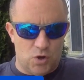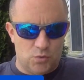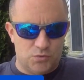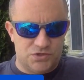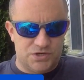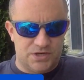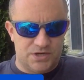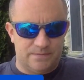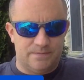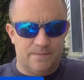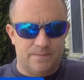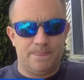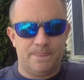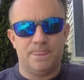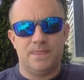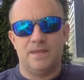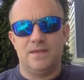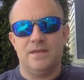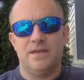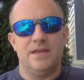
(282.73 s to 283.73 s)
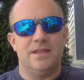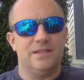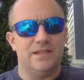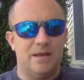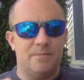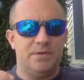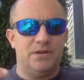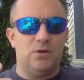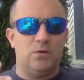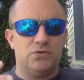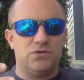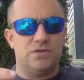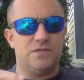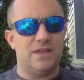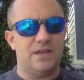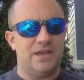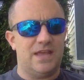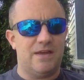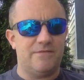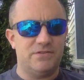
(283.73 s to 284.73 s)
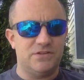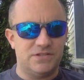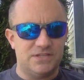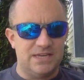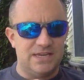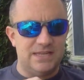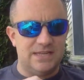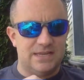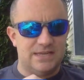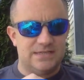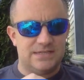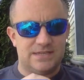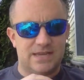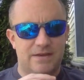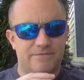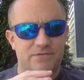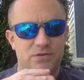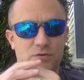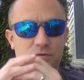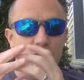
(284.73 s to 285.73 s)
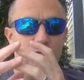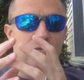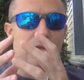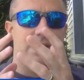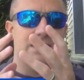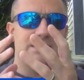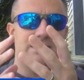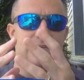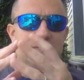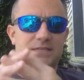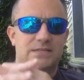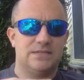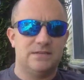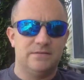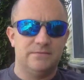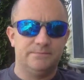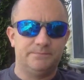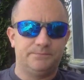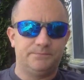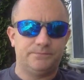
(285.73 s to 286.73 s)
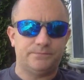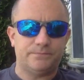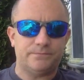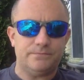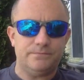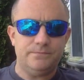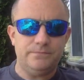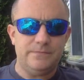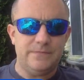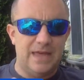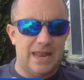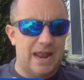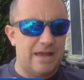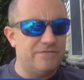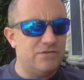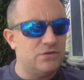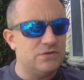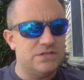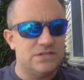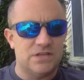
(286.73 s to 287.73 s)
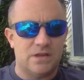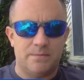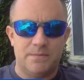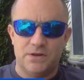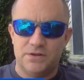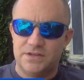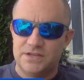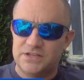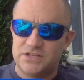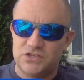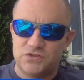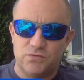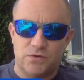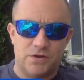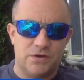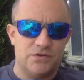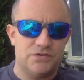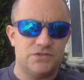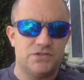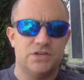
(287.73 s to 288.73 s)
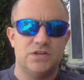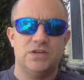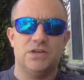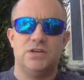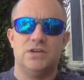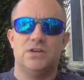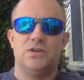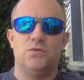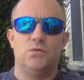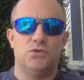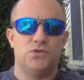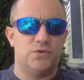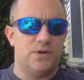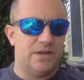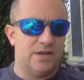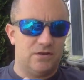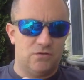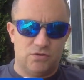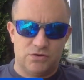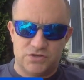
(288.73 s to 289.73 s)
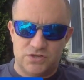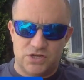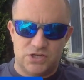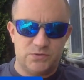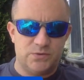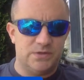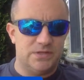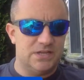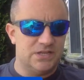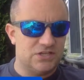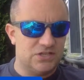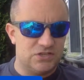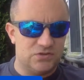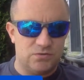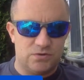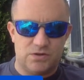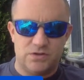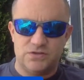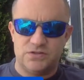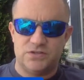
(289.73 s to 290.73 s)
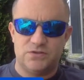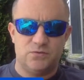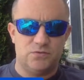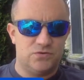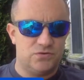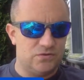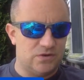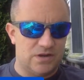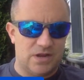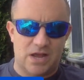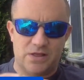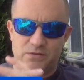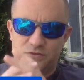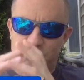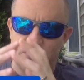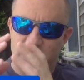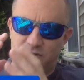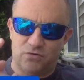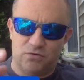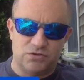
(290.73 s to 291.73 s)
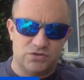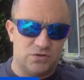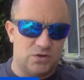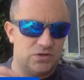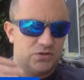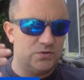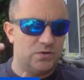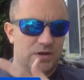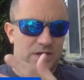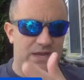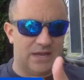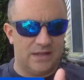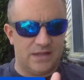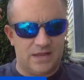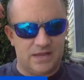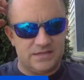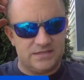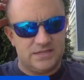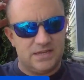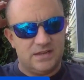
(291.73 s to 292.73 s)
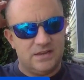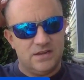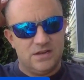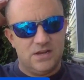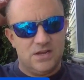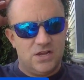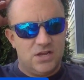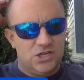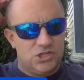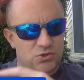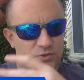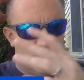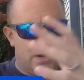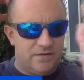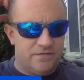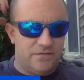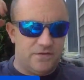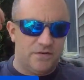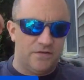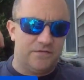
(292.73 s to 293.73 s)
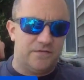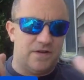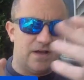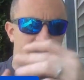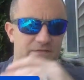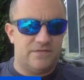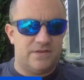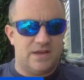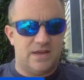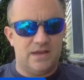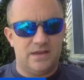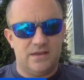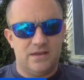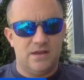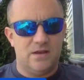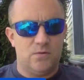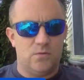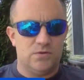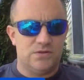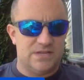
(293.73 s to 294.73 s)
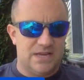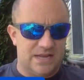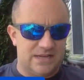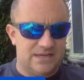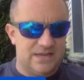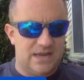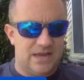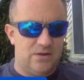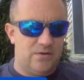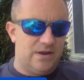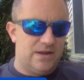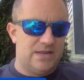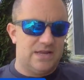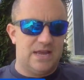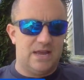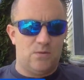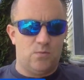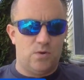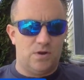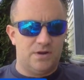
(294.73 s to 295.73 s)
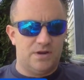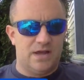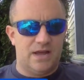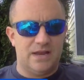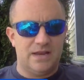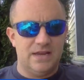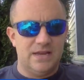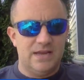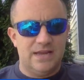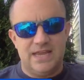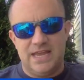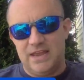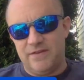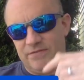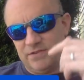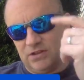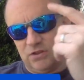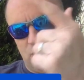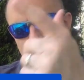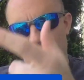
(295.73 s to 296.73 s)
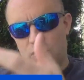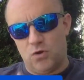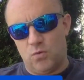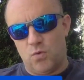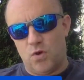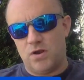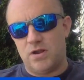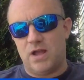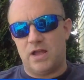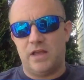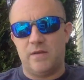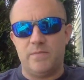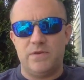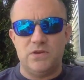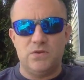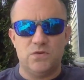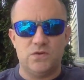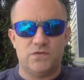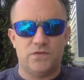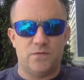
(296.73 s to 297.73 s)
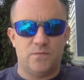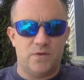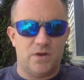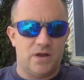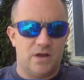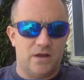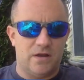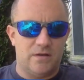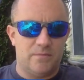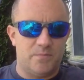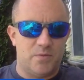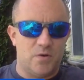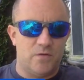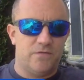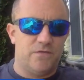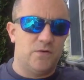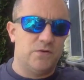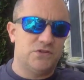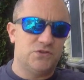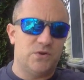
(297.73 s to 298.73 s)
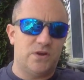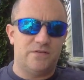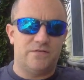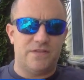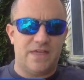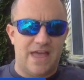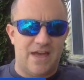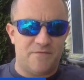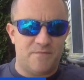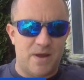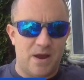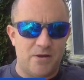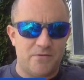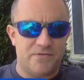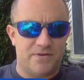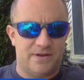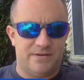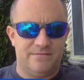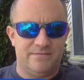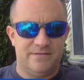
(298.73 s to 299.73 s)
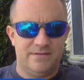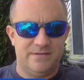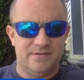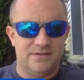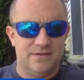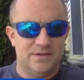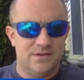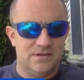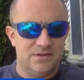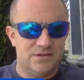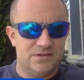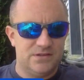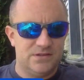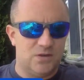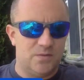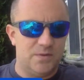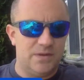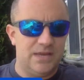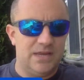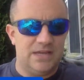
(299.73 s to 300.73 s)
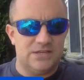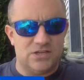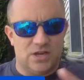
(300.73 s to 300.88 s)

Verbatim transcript: coaching. Let me know what you think. Have you seen these? Have you utilized these? And I've used these on middle distance runners who are training cross-country, distance runners who are either training cross-country, again, like I said, training for a five K or ten K or eight K or whatnot. Even the longer workout could be used for uh, folks training for the half marathon. So, but again,